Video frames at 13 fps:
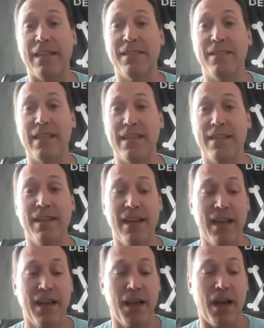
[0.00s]
had seen
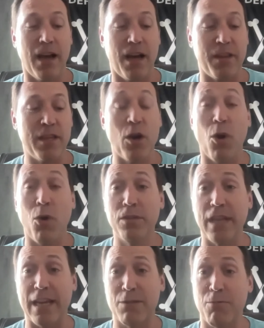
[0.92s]
the
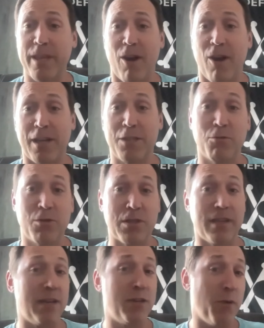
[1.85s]
old days where the audits were
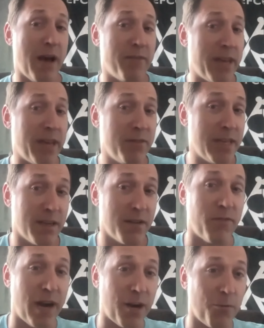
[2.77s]
just like, do you have AV and
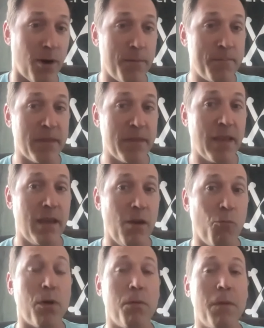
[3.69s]
a firewall?
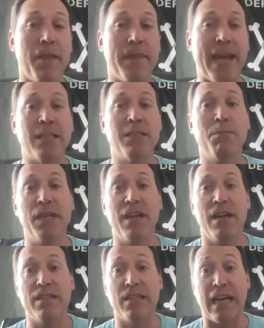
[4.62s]
Well, that's
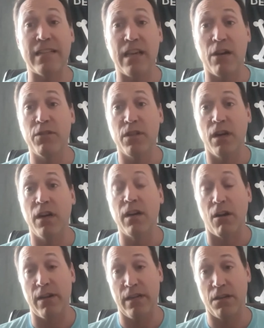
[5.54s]
because that's how
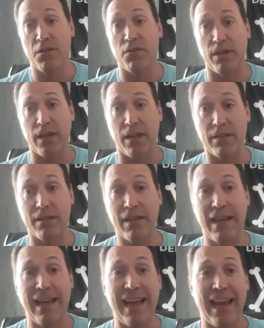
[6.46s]
young our industry
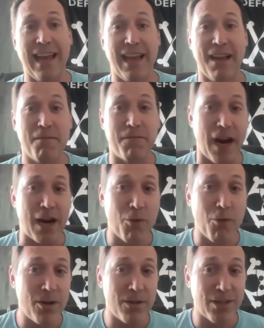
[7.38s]
is.
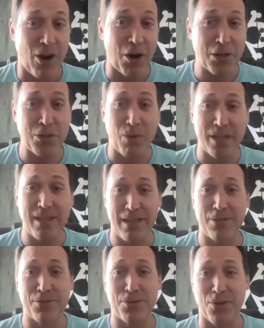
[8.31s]
Firewalls are 20
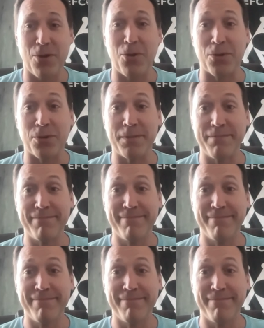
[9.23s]
years old.